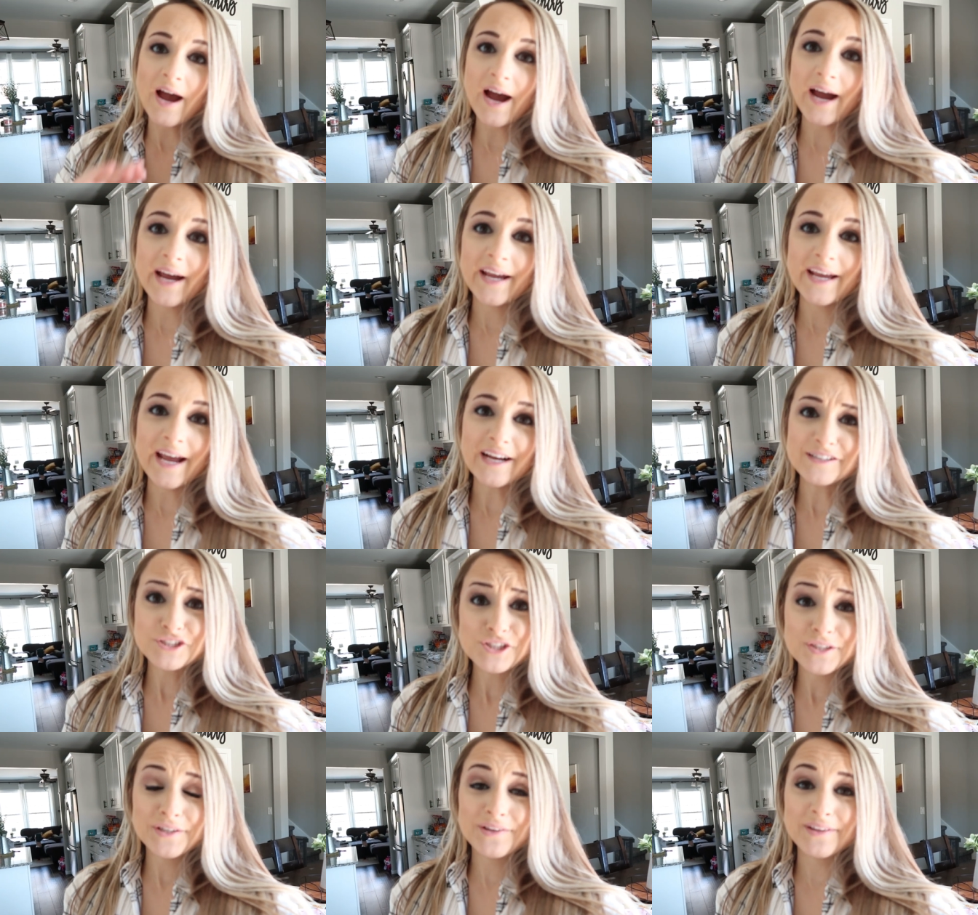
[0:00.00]
I
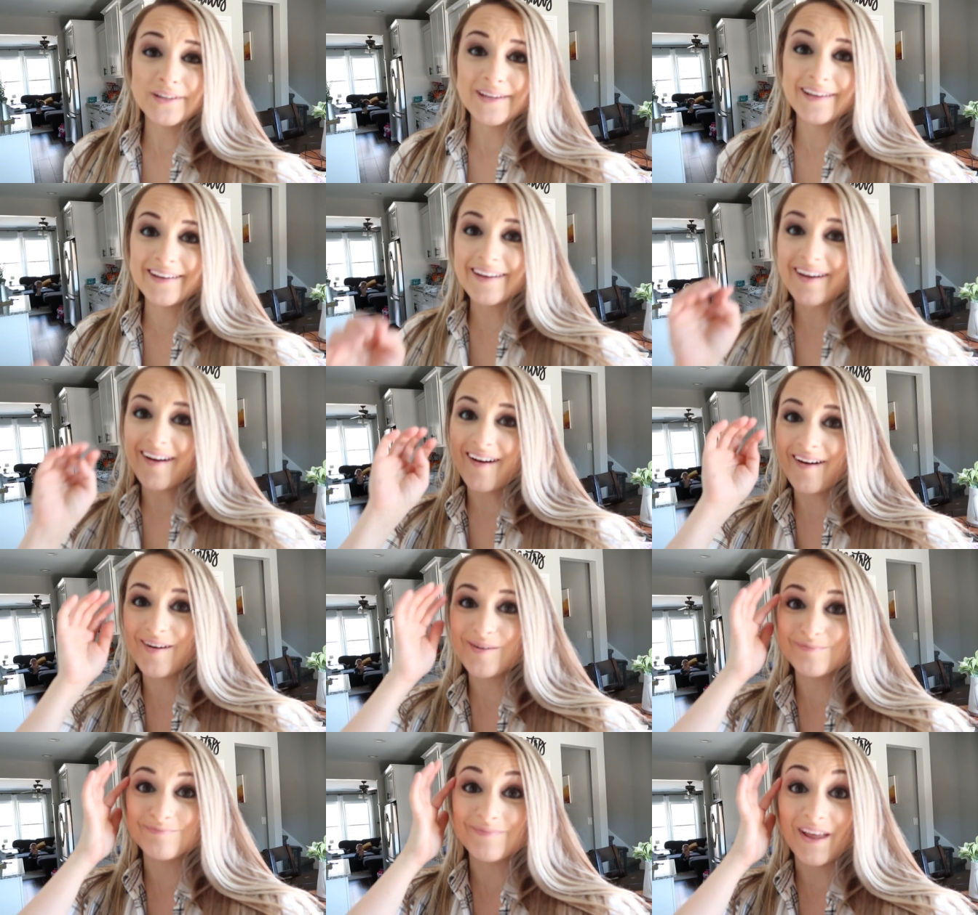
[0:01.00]
actually think
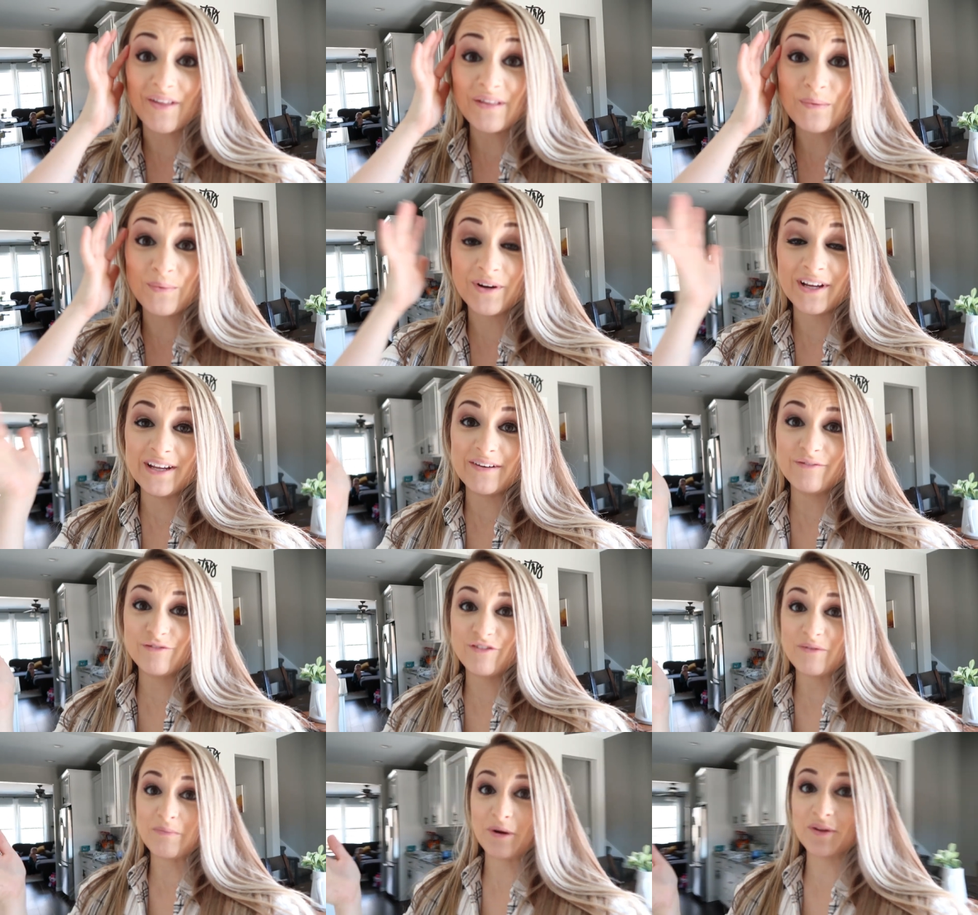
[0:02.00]
um, now that we're in
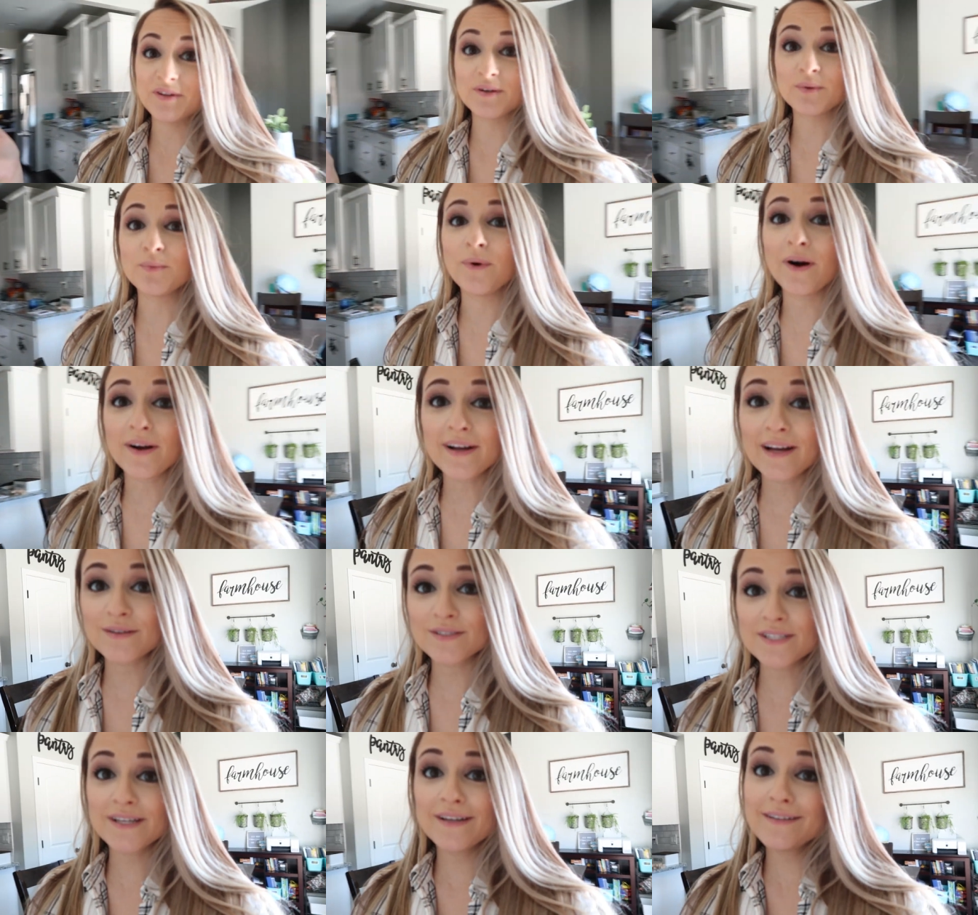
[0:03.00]
from our little walk
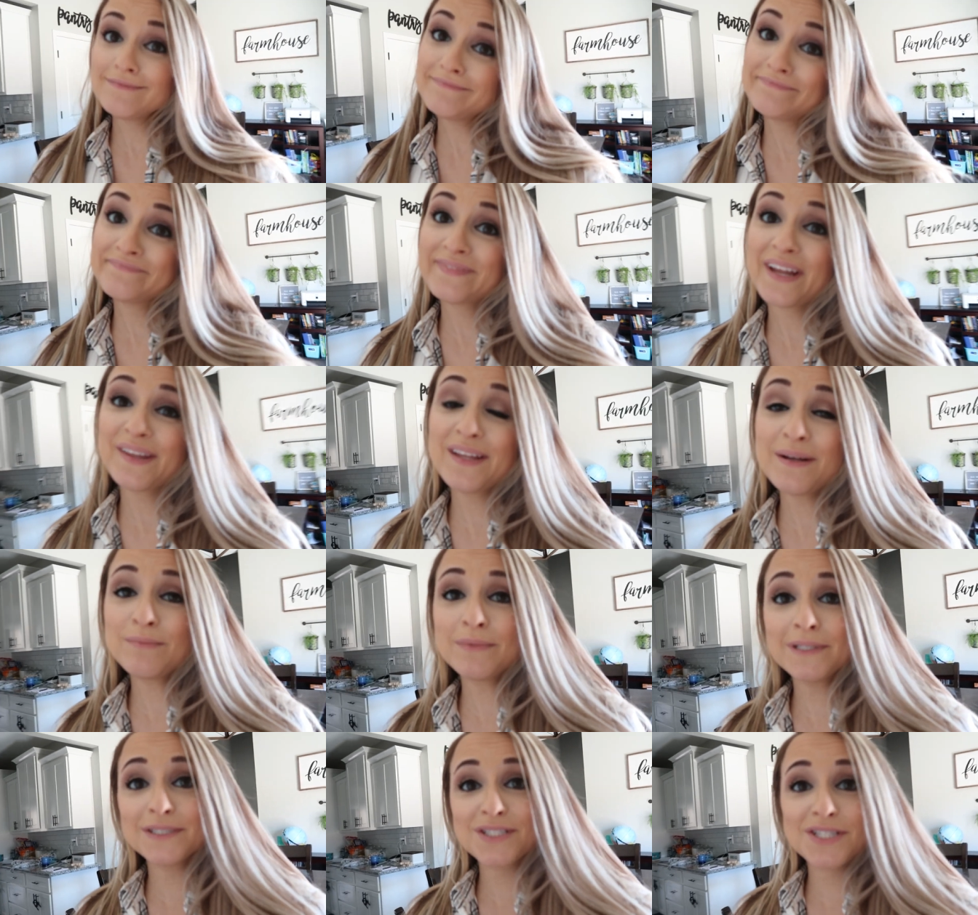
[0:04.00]
outside, I think
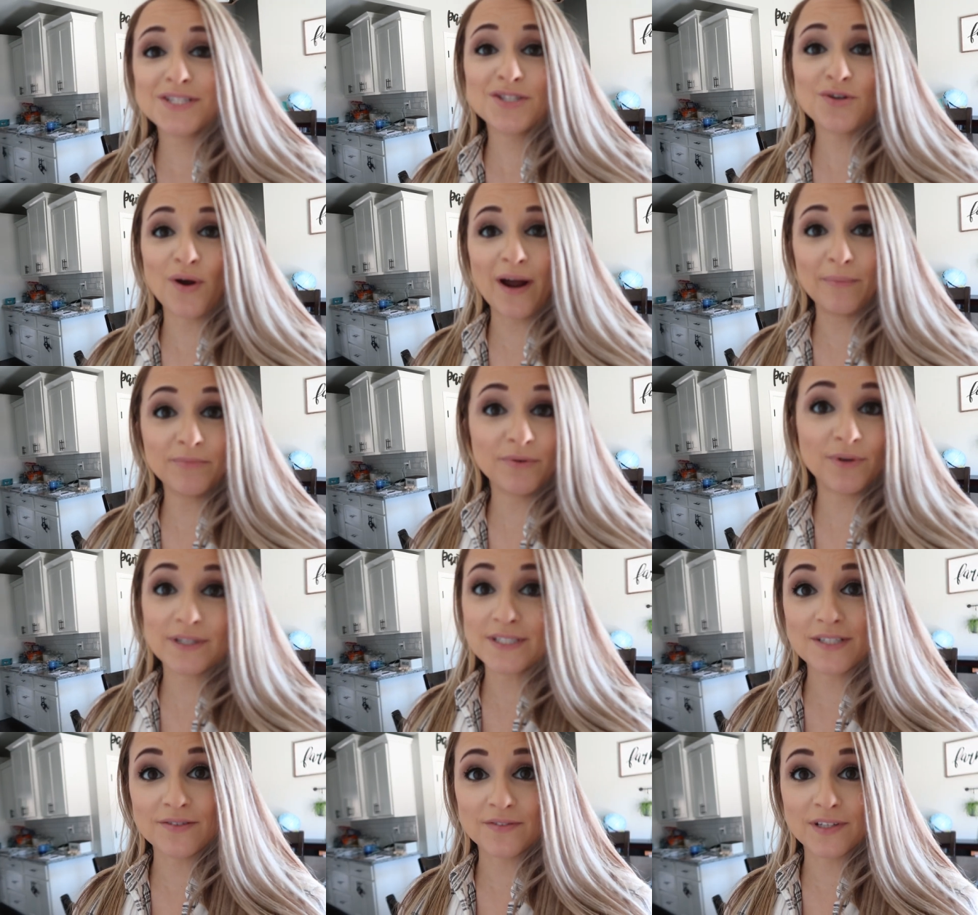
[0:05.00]
I'm gonna just scrap the
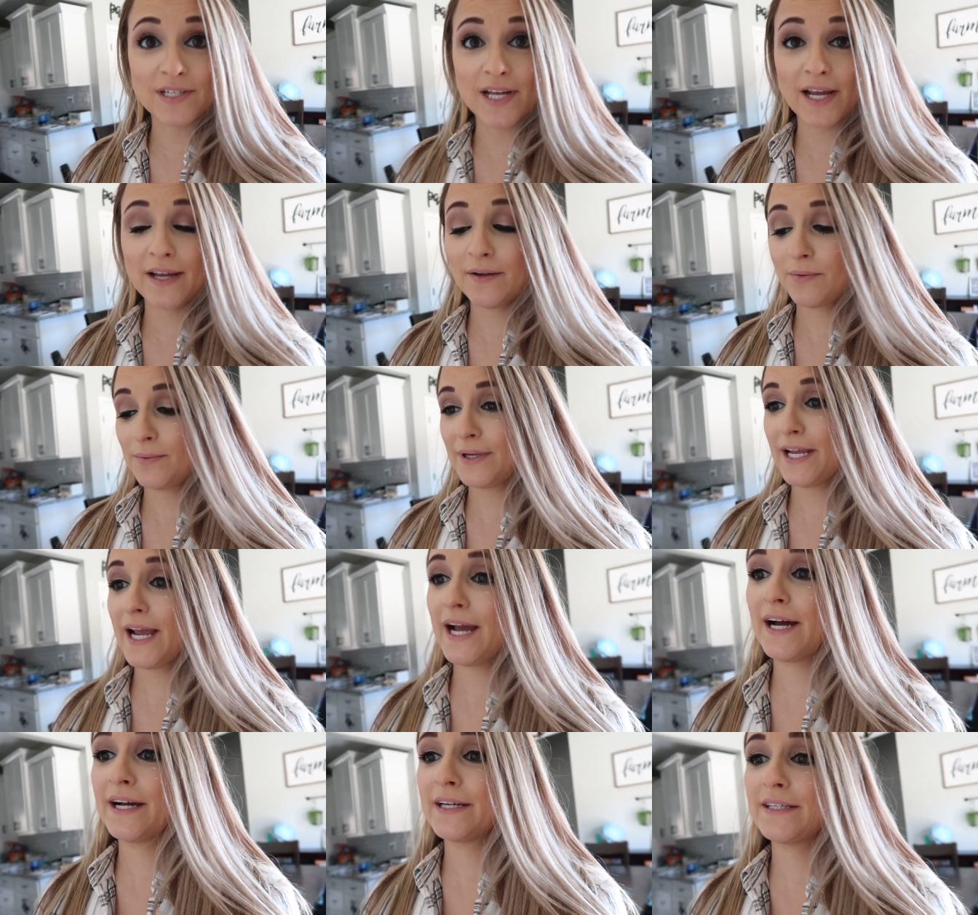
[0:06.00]
rest of the day. We
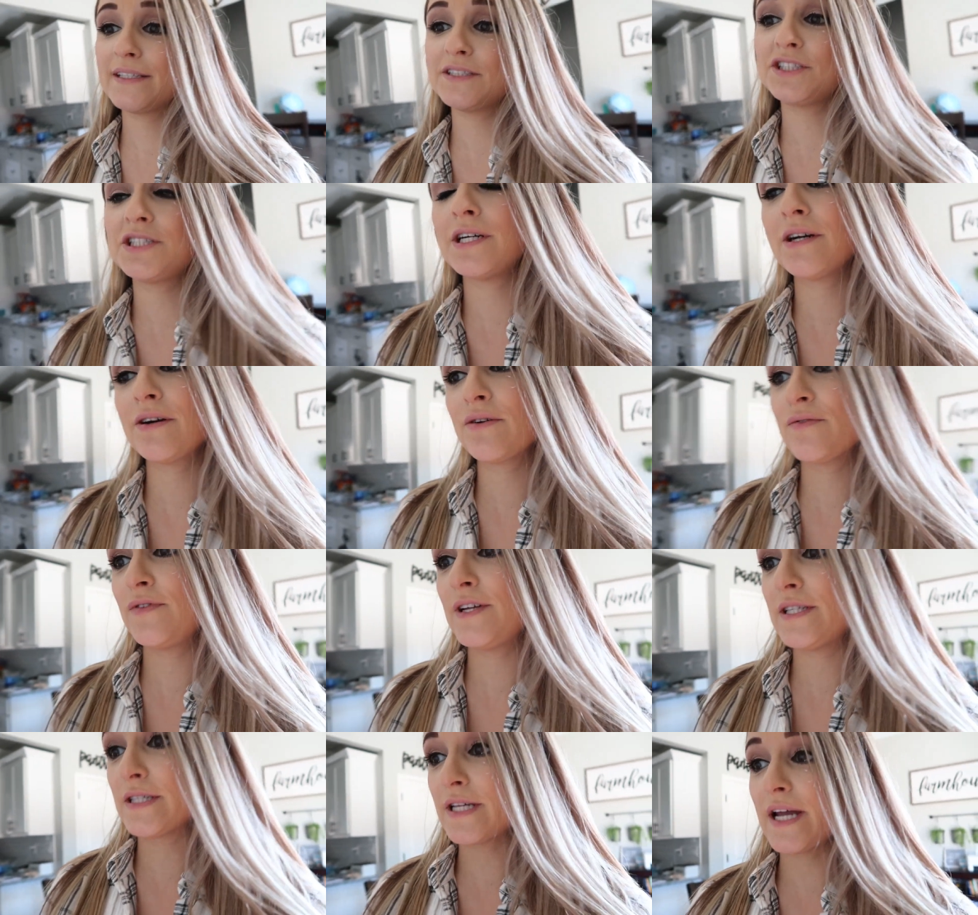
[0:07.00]
had
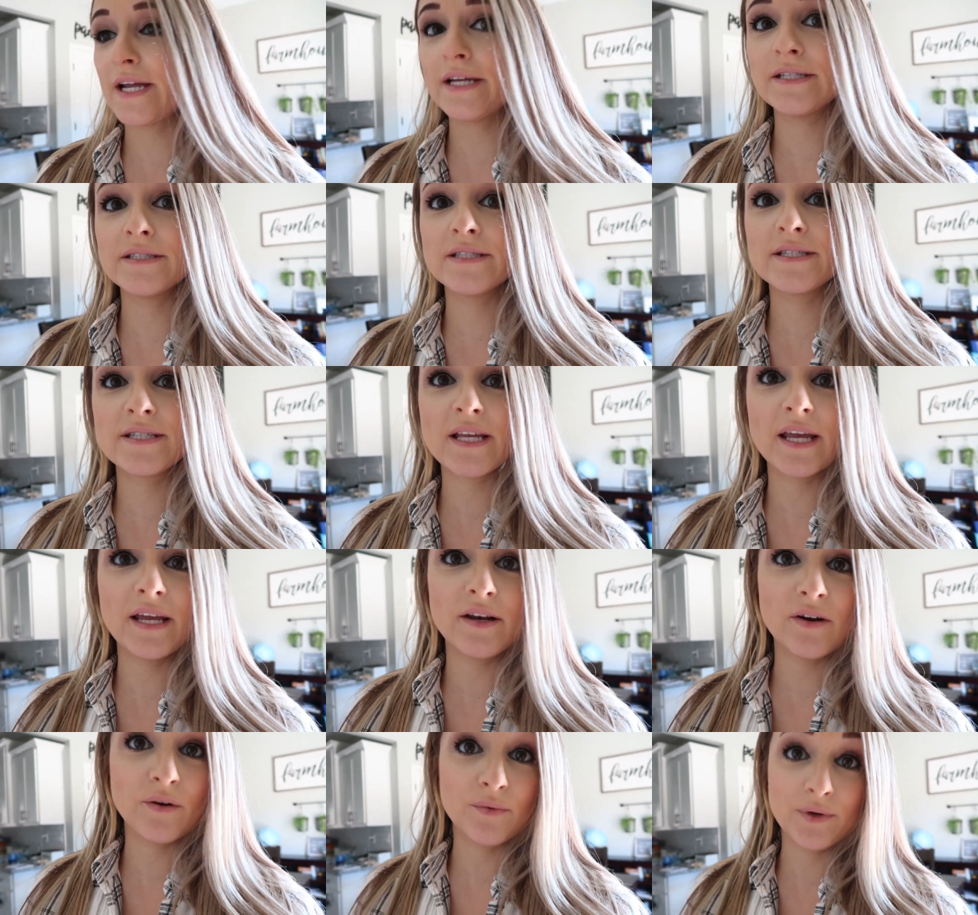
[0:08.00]
geography, science,
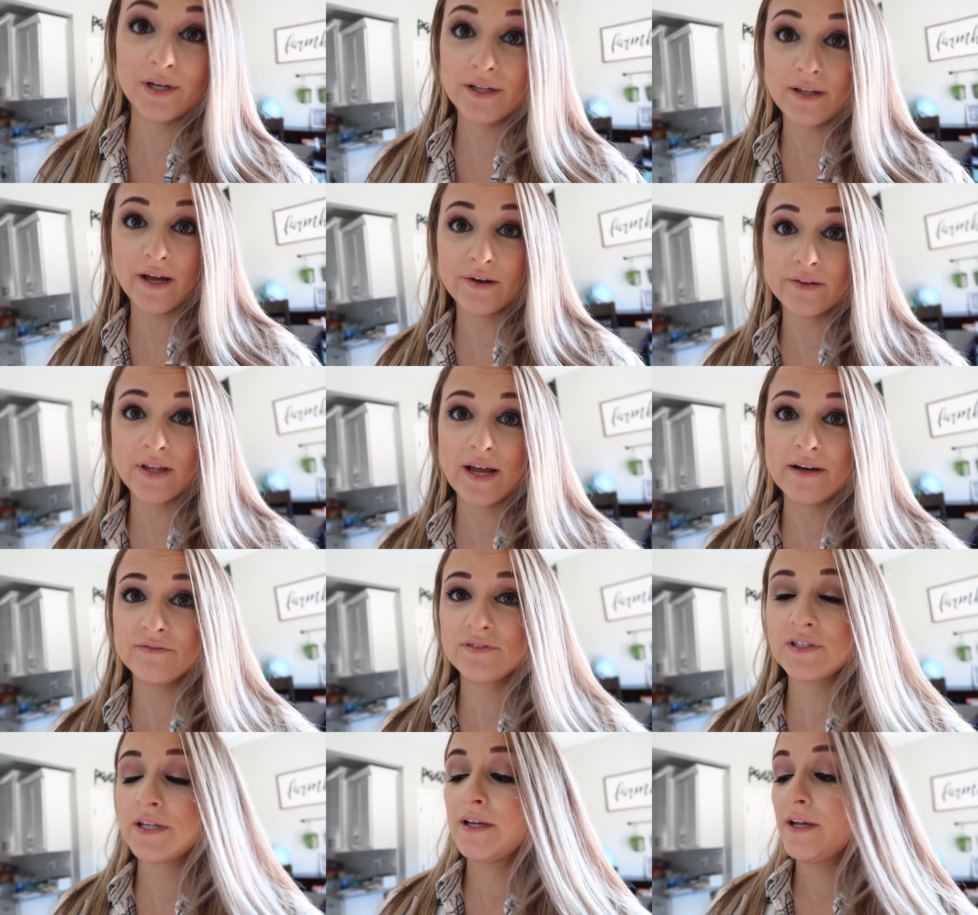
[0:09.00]
and our read aloud
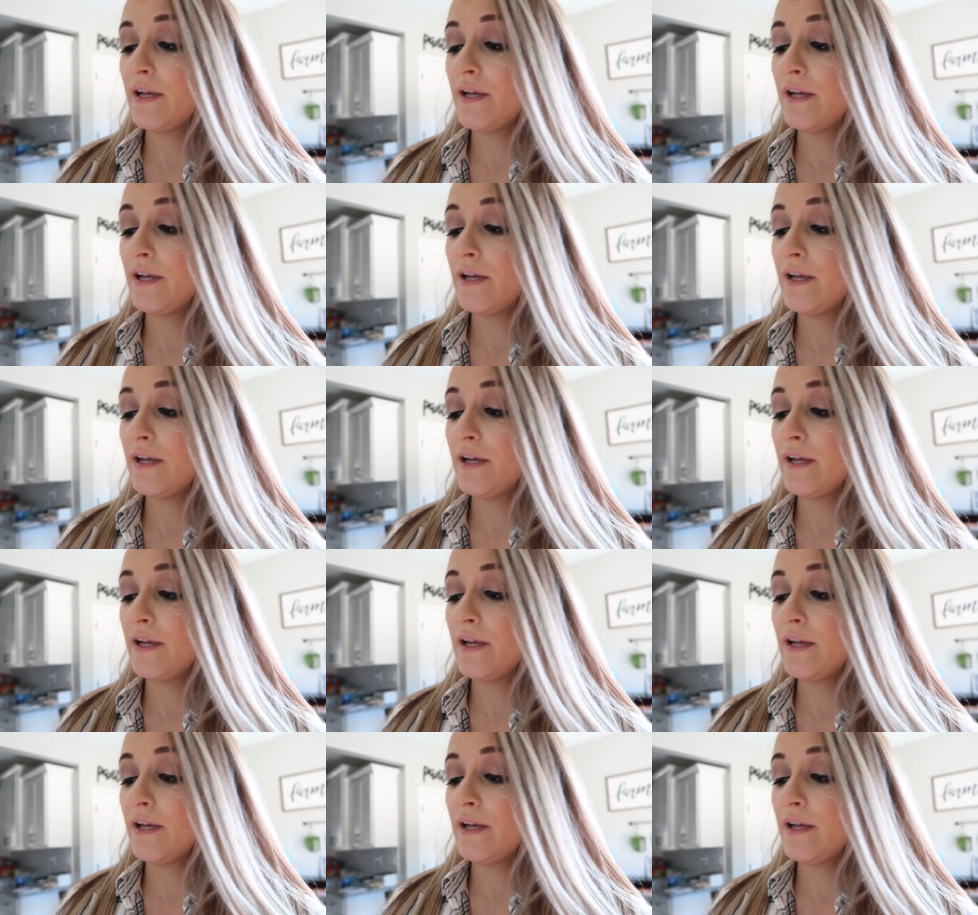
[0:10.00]
left.